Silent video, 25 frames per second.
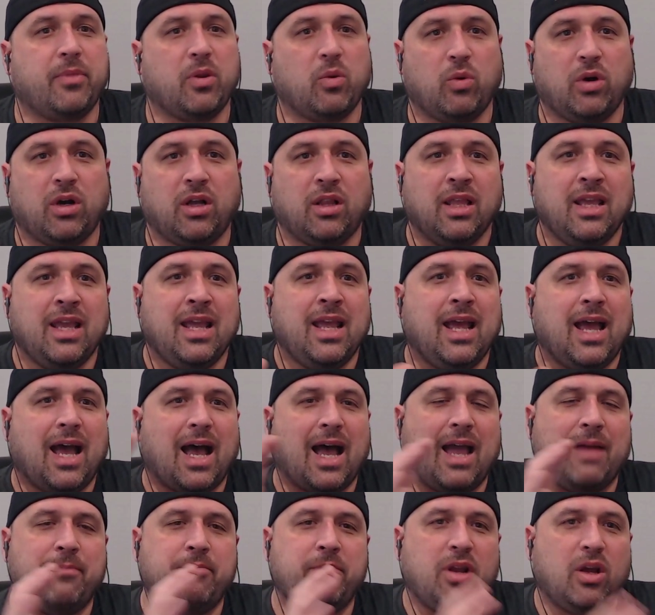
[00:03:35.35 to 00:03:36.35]
Well,
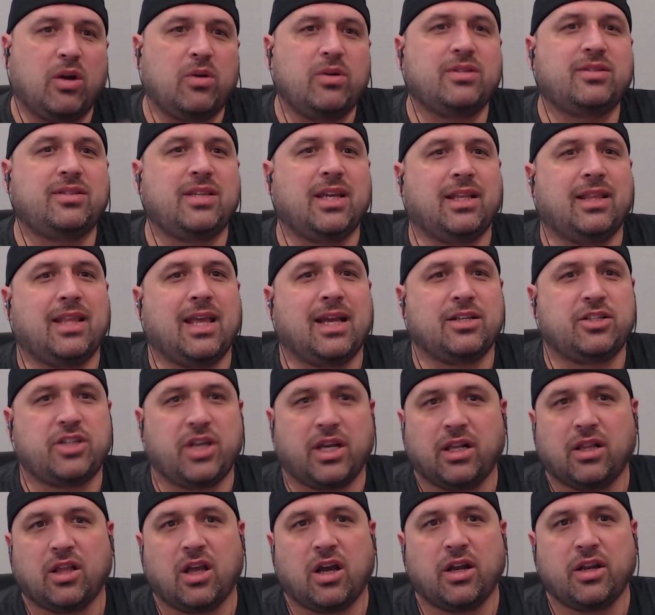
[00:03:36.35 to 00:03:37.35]
I'm noticing that
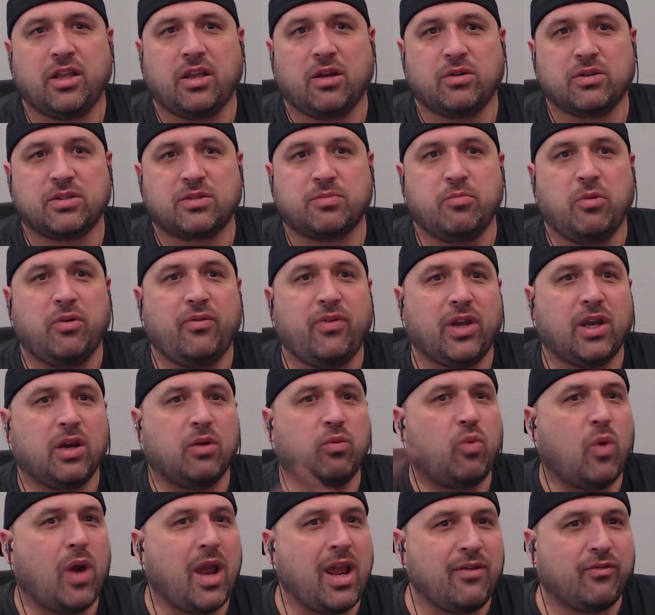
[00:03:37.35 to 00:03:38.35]
JL Audio is moving
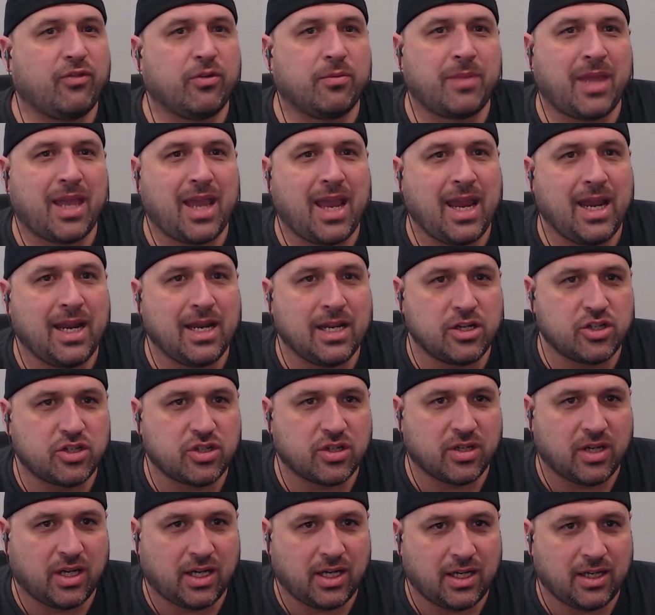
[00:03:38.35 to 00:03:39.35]
away from the
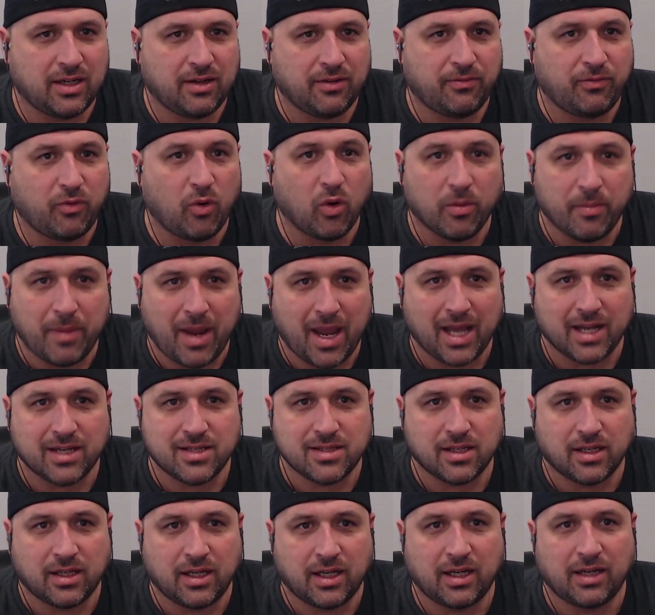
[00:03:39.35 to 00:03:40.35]
8-inch format
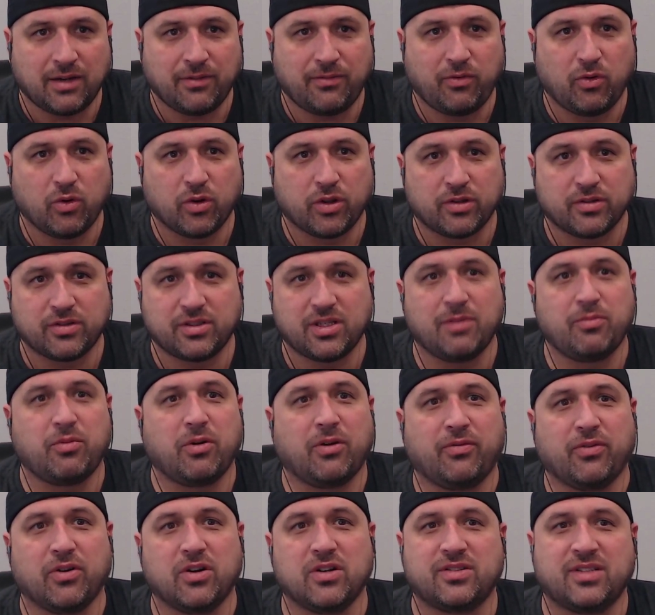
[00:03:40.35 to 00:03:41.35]
for their
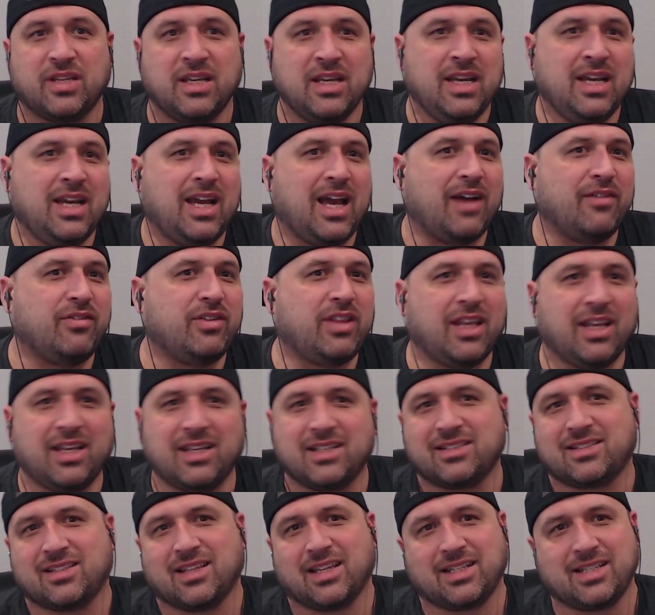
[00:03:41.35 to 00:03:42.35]
subwoofers. Everything
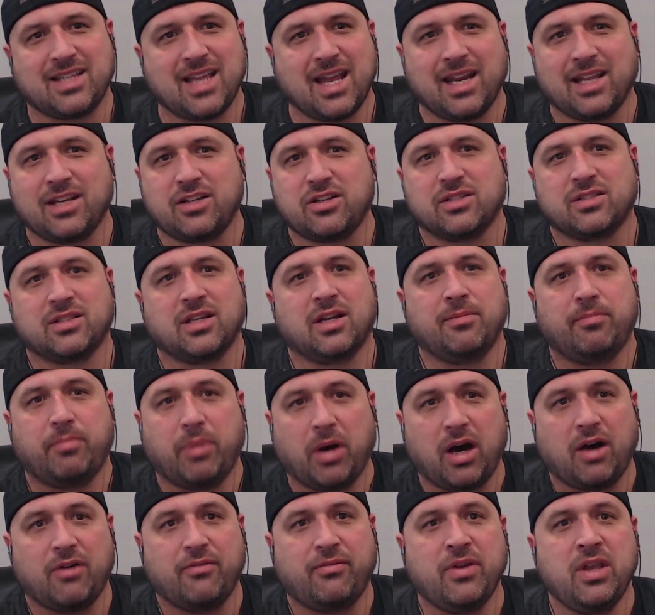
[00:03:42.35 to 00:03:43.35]
is like 10 inches and
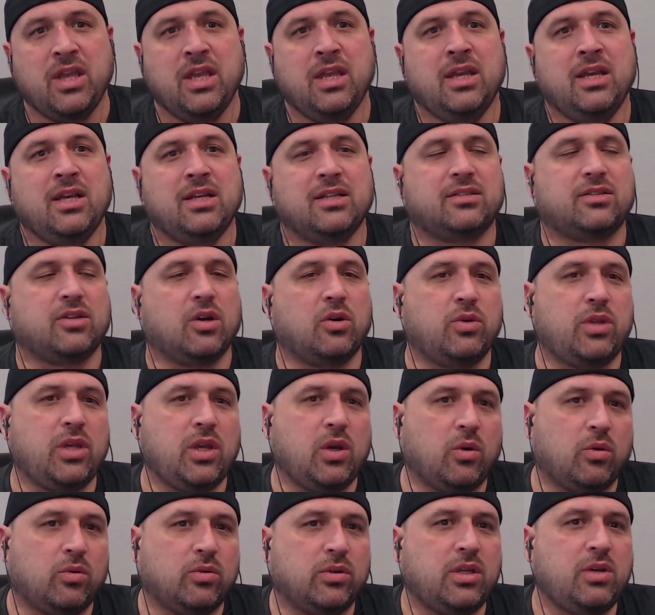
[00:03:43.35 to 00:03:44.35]
above. So the
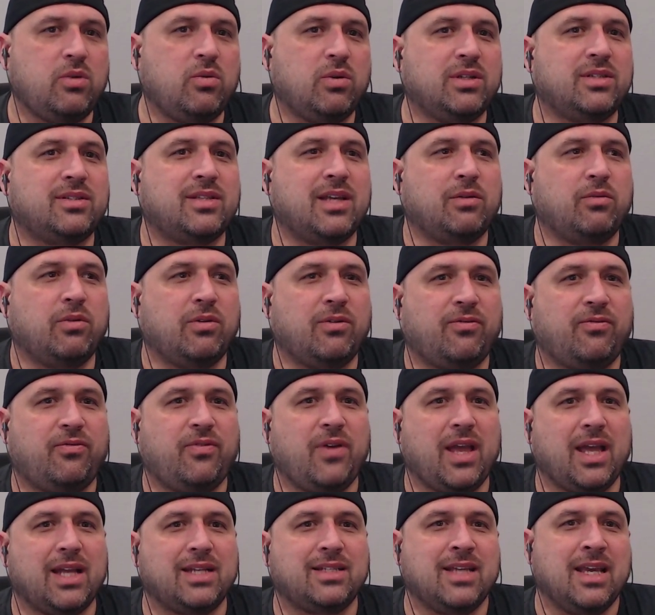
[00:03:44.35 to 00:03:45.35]
only ones that would
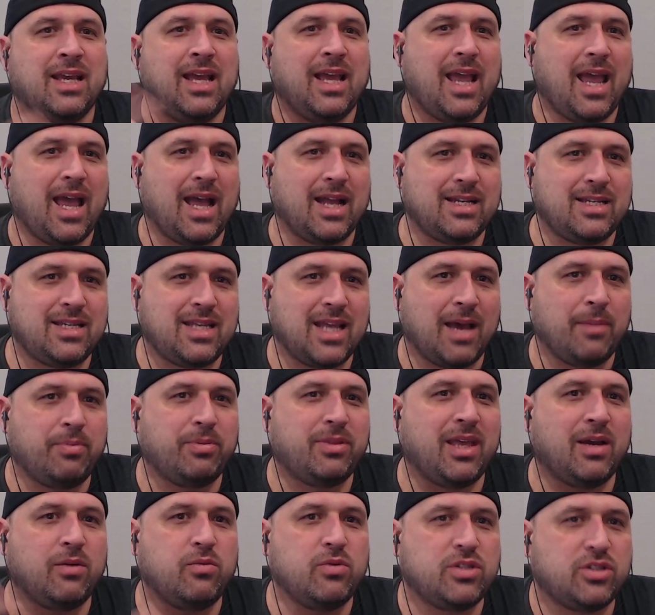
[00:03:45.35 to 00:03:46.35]
fit had depth
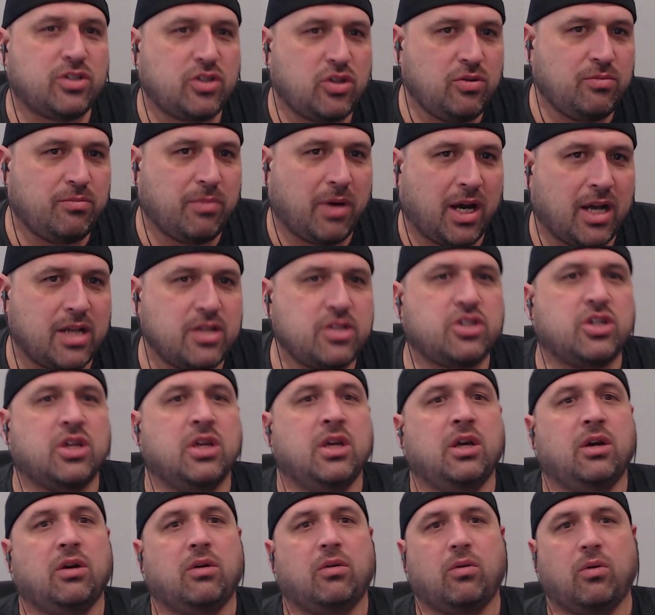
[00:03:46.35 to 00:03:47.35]
that was too much,
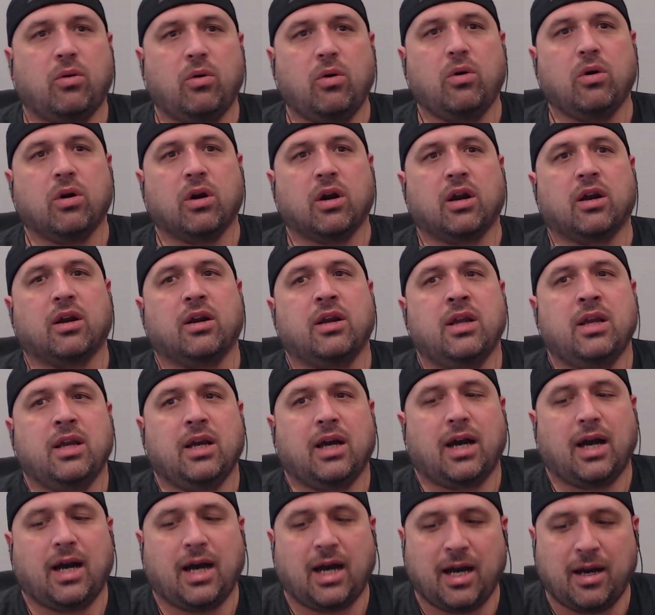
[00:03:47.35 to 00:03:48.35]
or
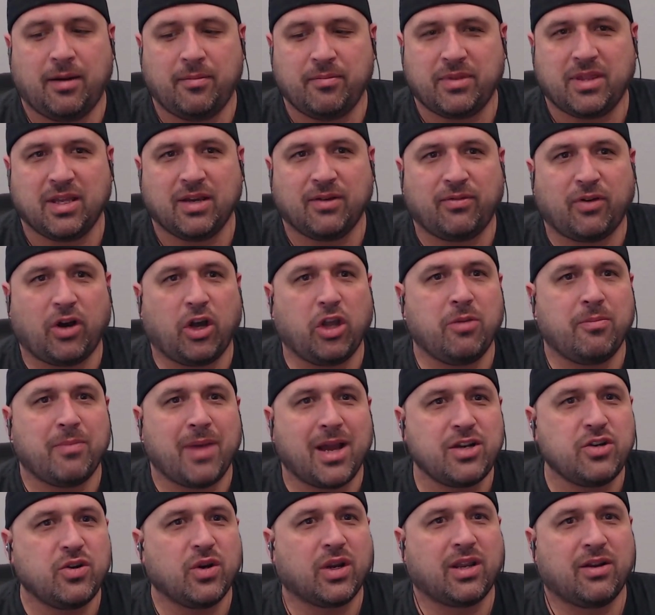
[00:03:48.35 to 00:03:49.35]
the
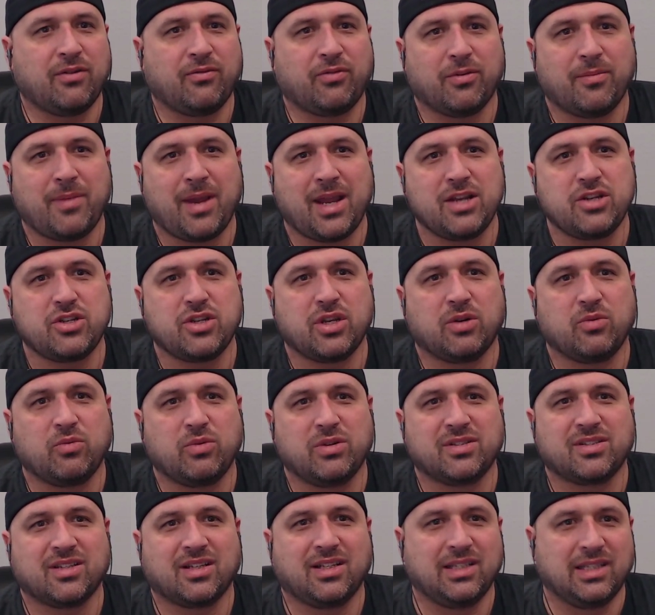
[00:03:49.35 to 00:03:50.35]
volumetric information
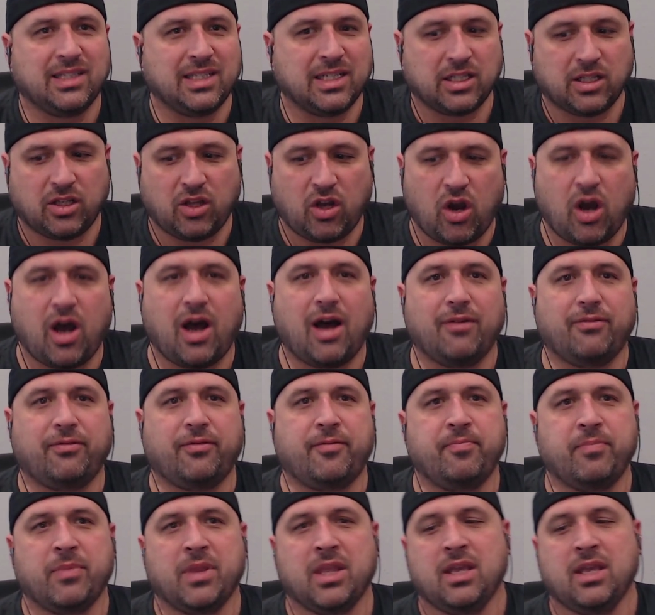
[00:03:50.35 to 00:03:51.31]
was a little off.